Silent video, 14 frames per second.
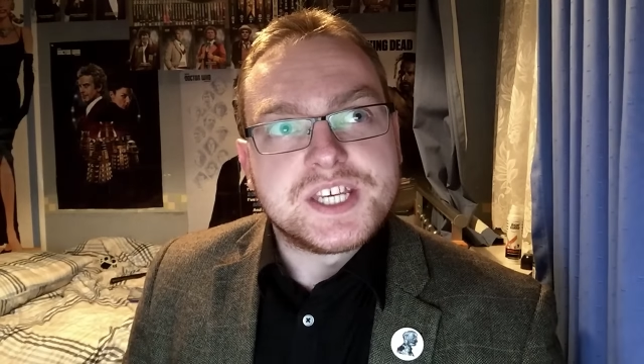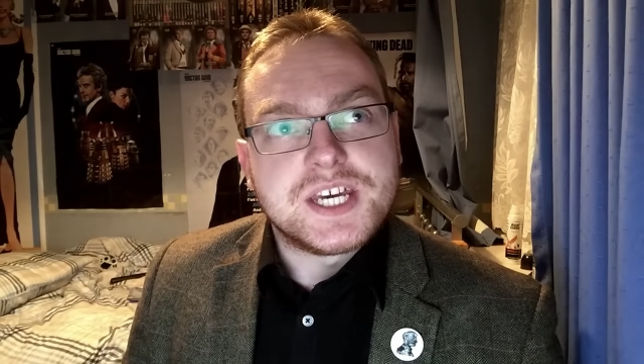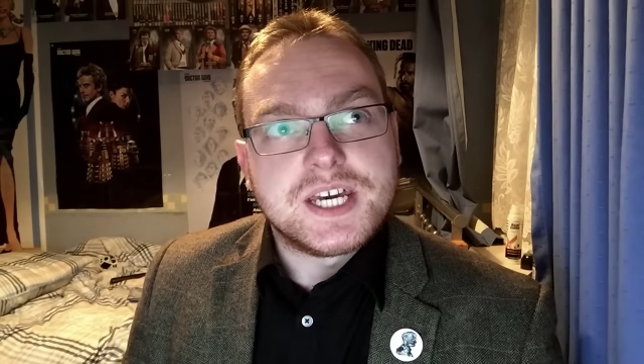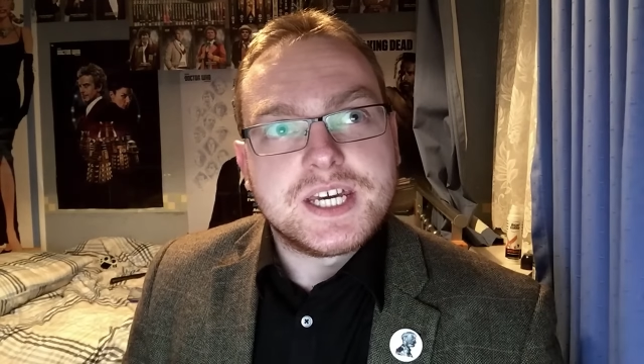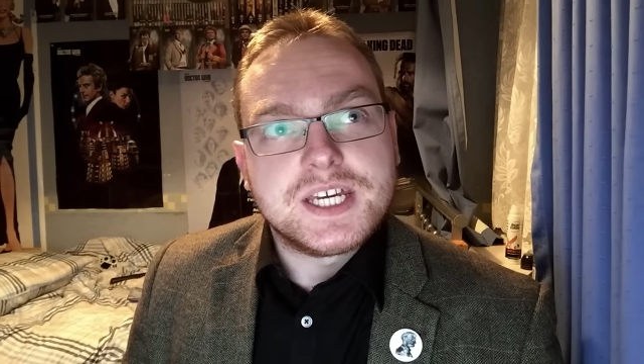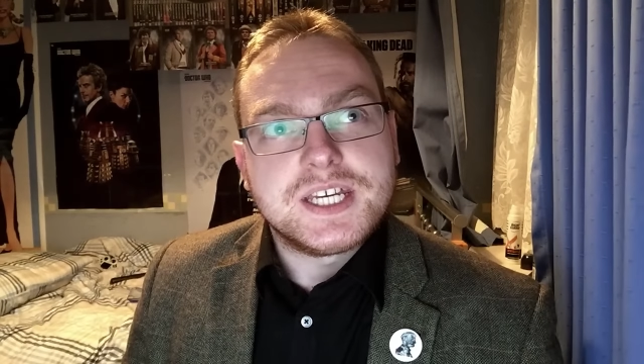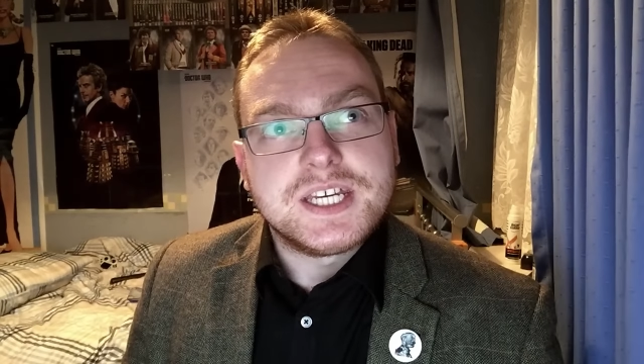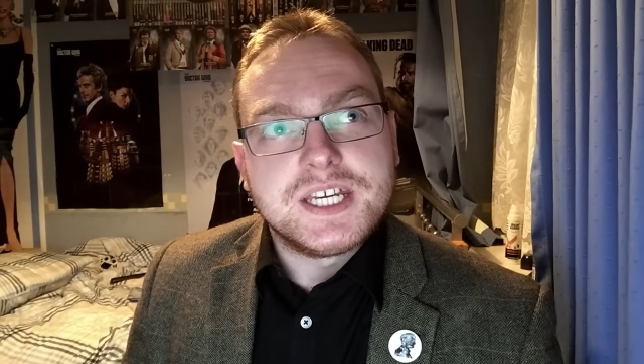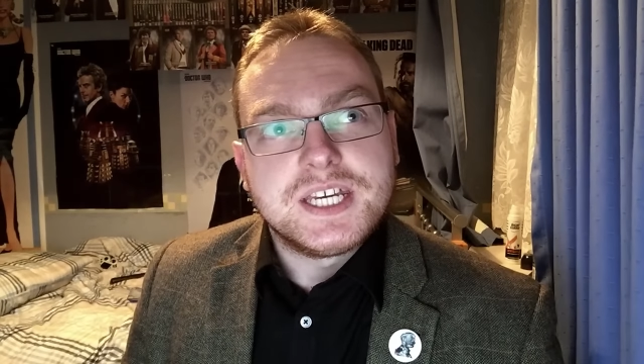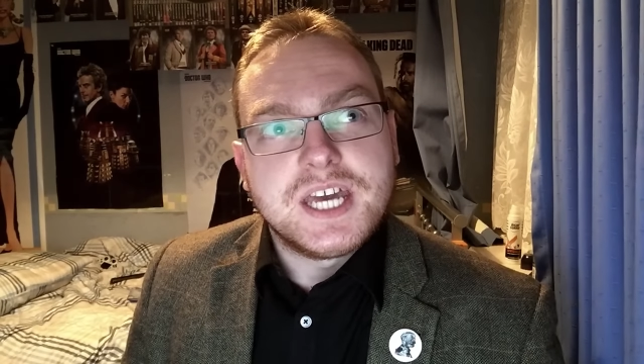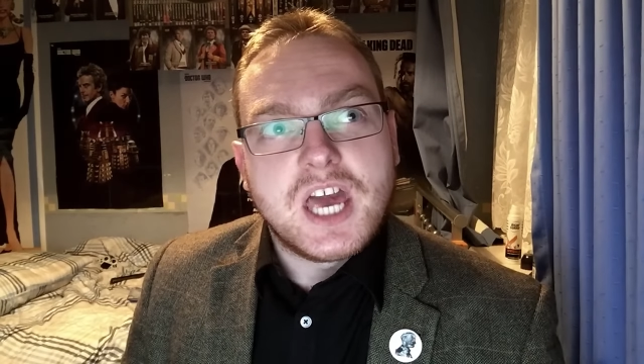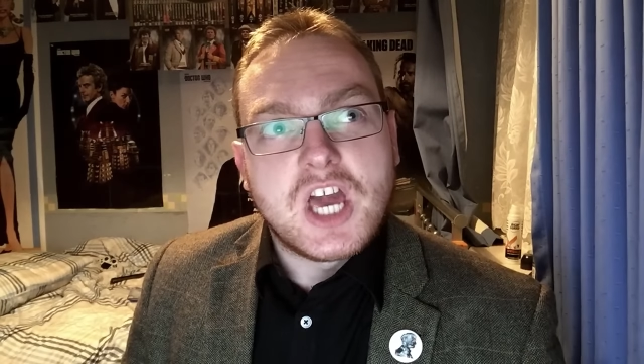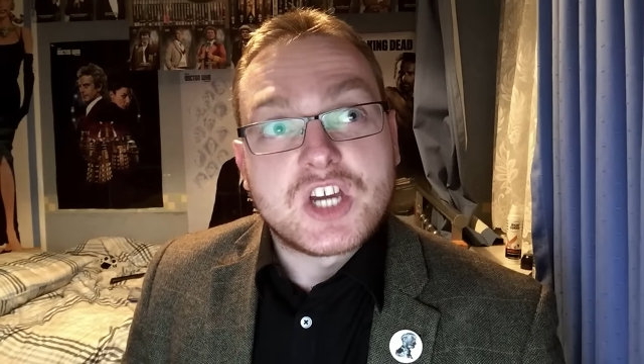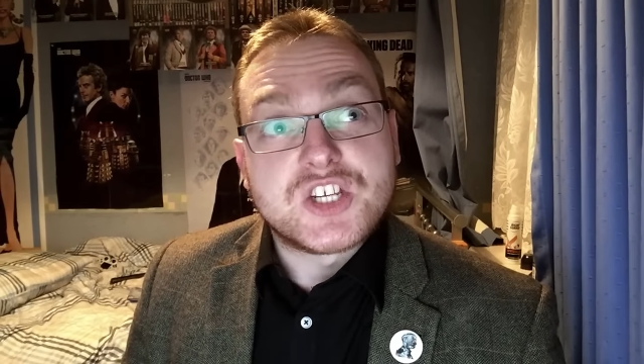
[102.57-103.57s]

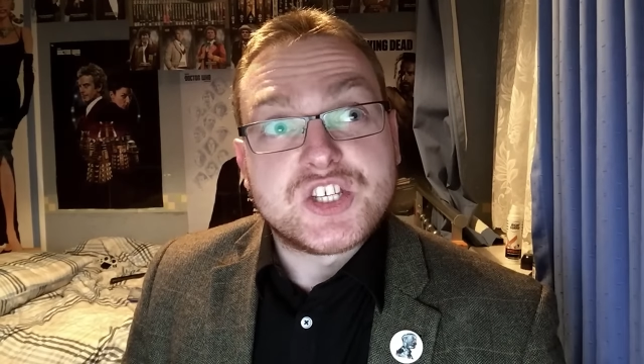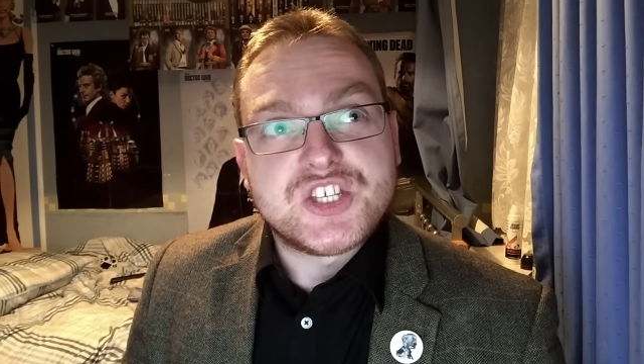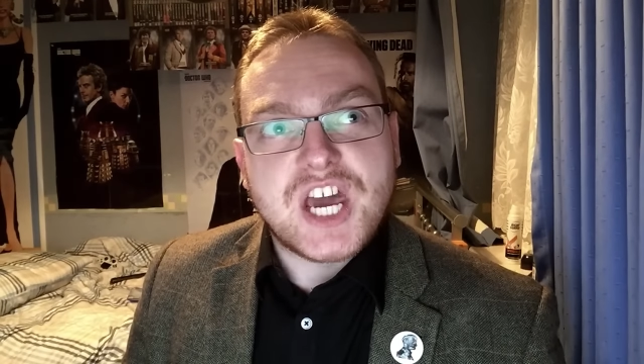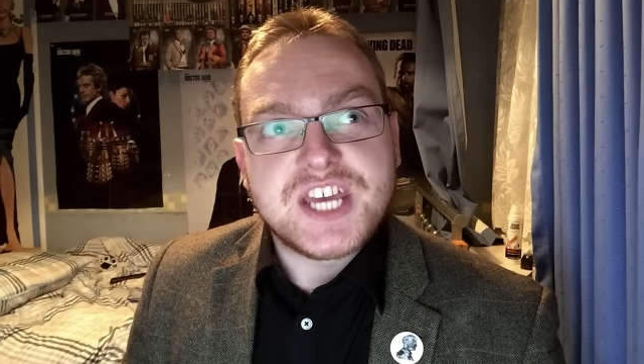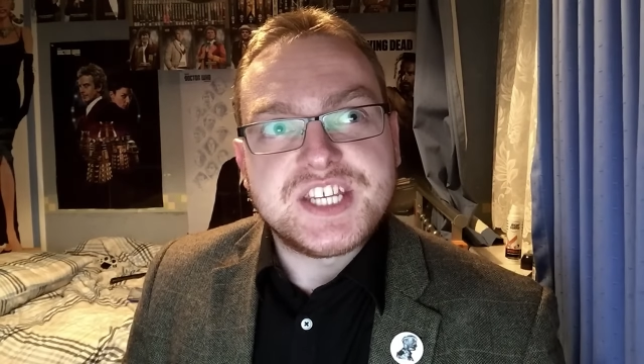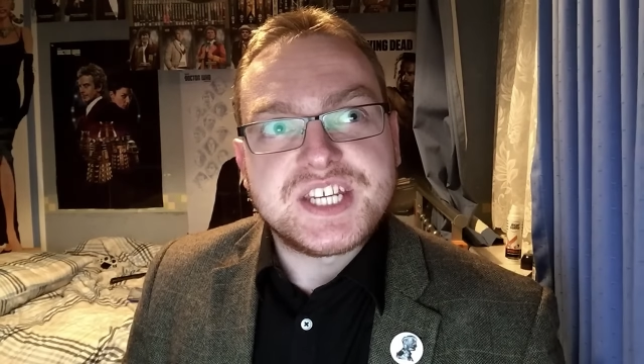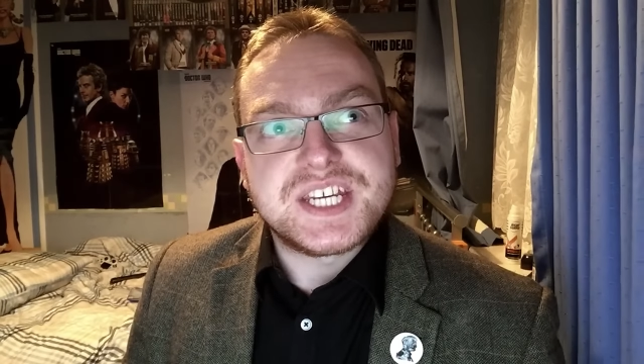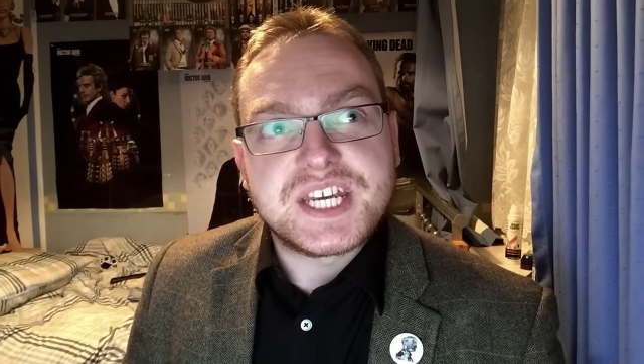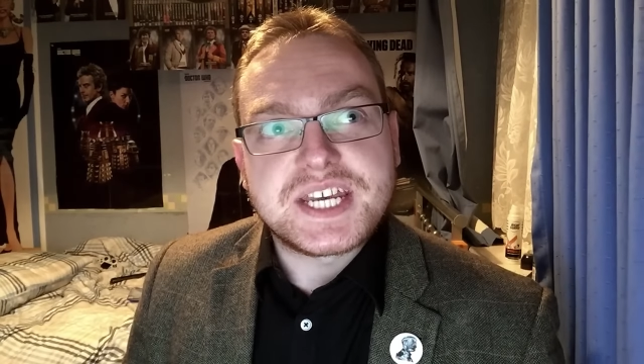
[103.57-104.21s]
an exciting